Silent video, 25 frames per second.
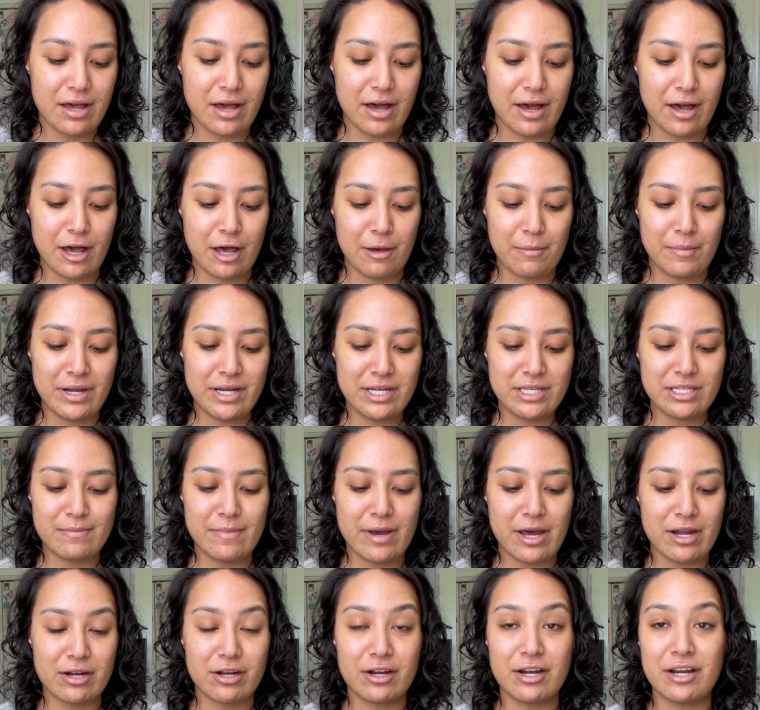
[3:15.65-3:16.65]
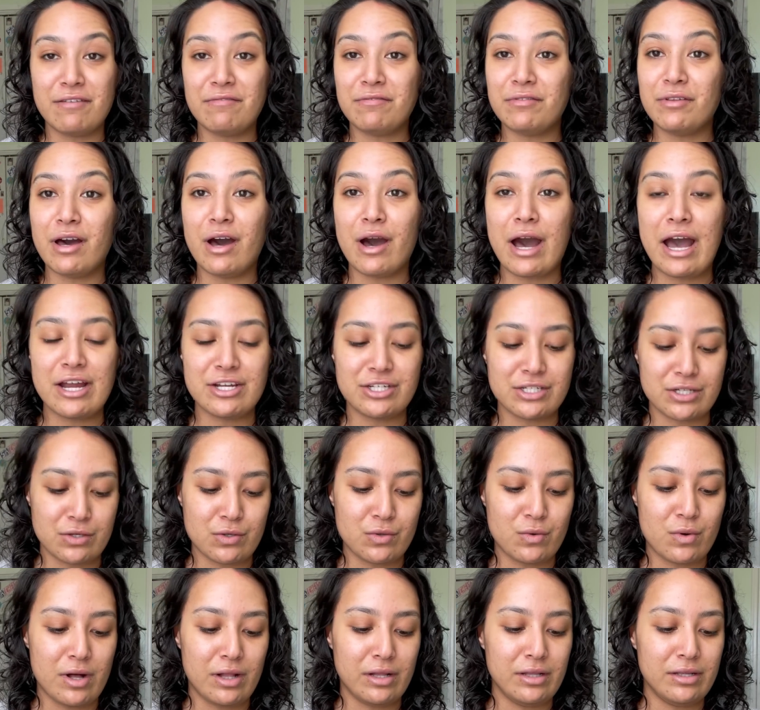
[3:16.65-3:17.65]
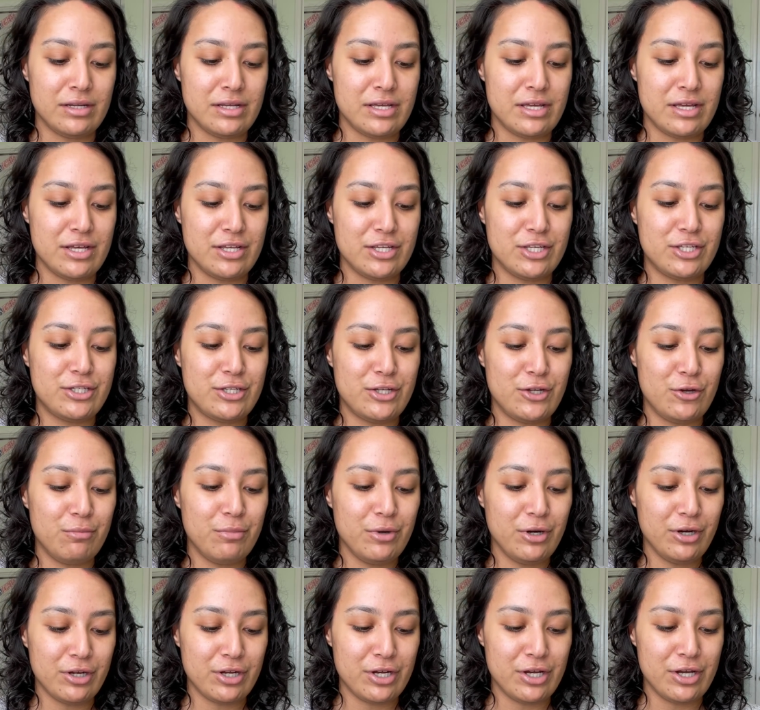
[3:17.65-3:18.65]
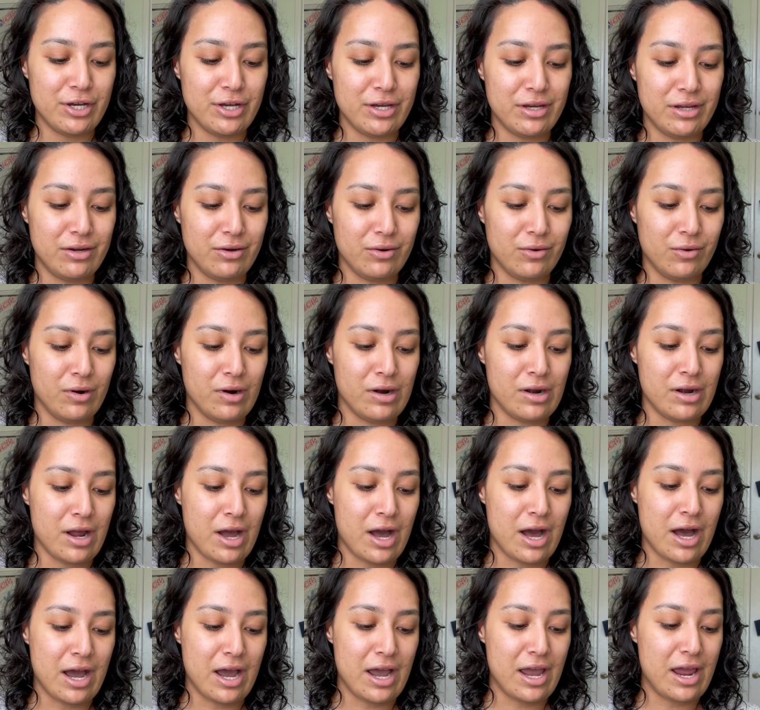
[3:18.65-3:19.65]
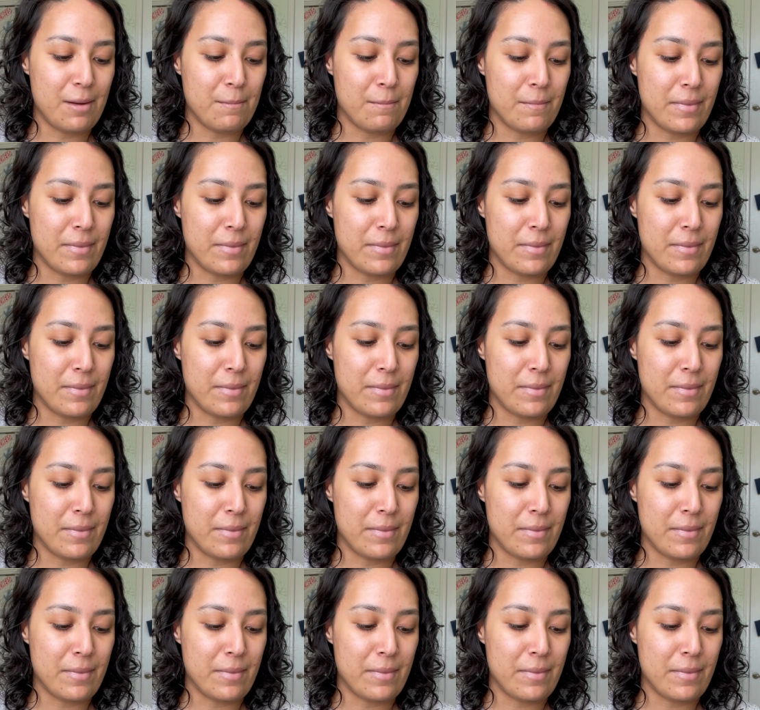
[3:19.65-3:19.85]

It doesn't matter if the eyeshadow quality is super good or not.